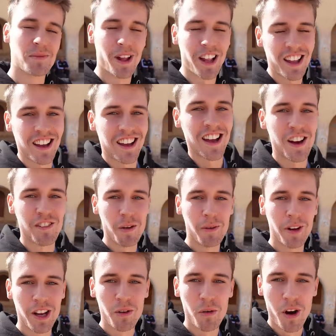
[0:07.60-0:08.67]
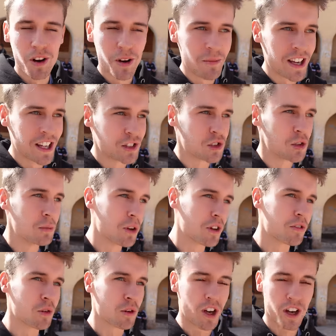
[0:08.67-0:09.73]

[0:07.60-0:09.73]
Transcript: about Chrea, everybody. Welcome here to beautiful